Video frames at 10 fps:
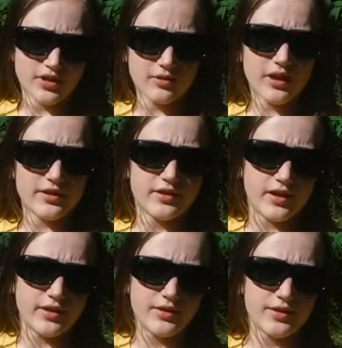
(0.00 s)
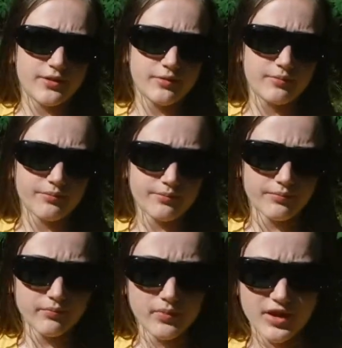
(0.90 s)
So that's nice.
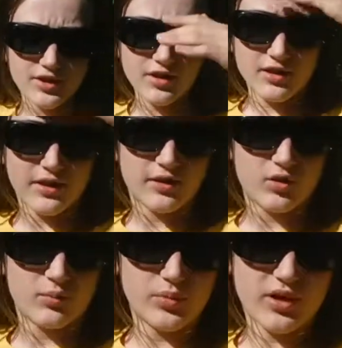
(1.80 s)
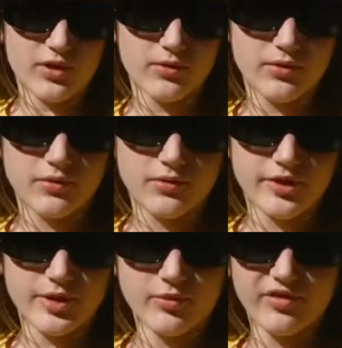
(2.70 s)
My sunglasses block
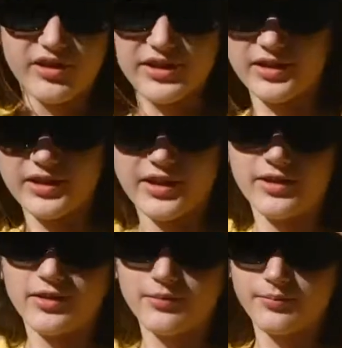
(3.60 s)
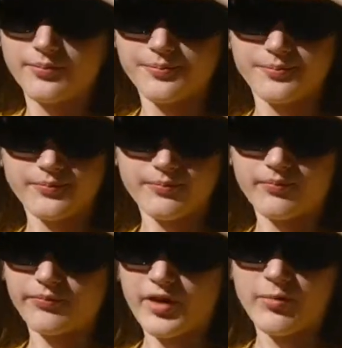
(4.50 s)
some reflected light.
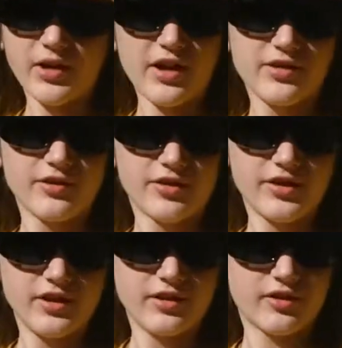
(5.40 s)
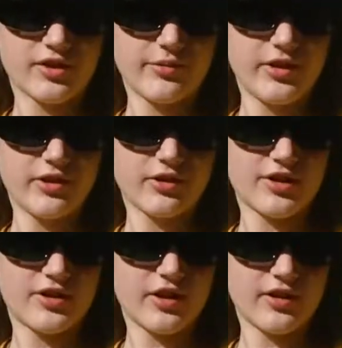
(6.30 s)
But as you'll see, there are some
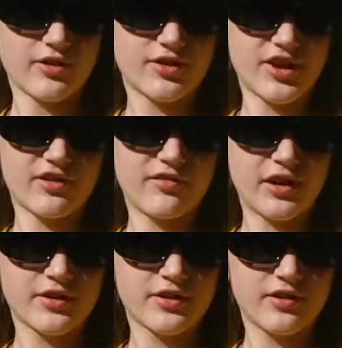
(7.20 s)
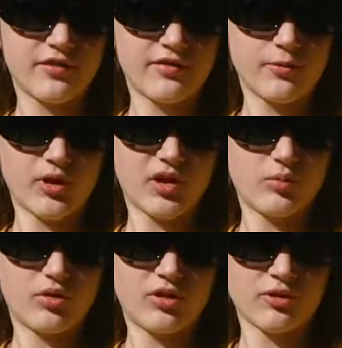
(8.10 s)
interesting other side effects of wearing
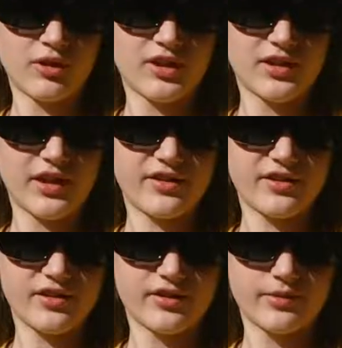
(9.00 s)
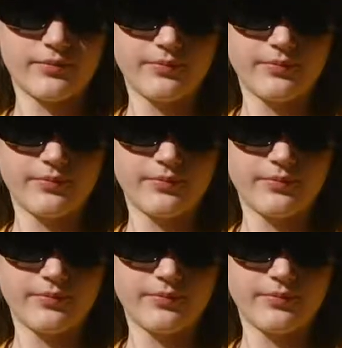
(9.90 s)
polarized lenses.